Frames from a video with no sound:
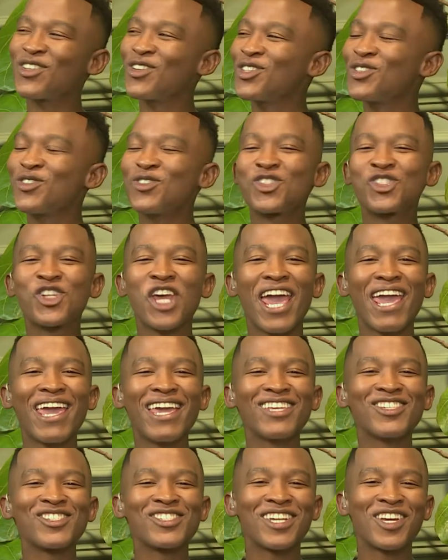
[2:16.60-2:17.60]
you, you
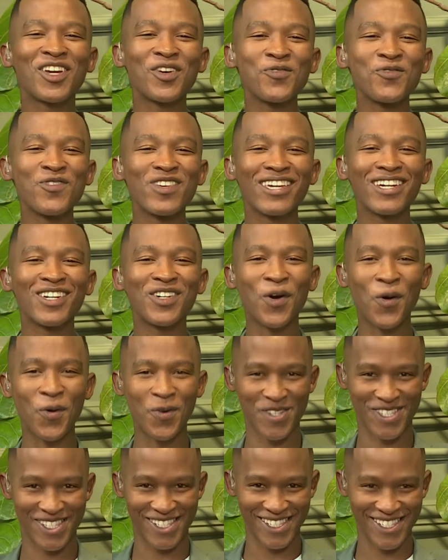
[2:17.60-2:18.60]
changed career
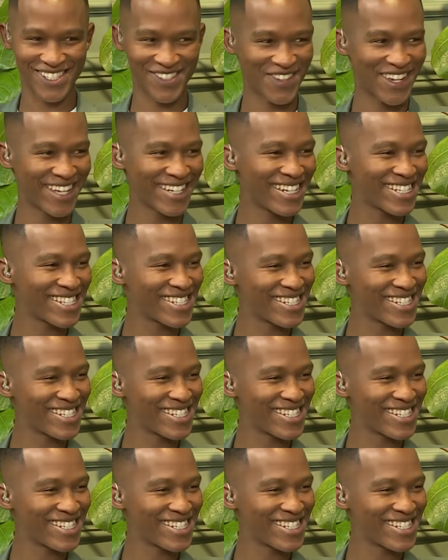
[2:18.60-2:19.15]
courses, right?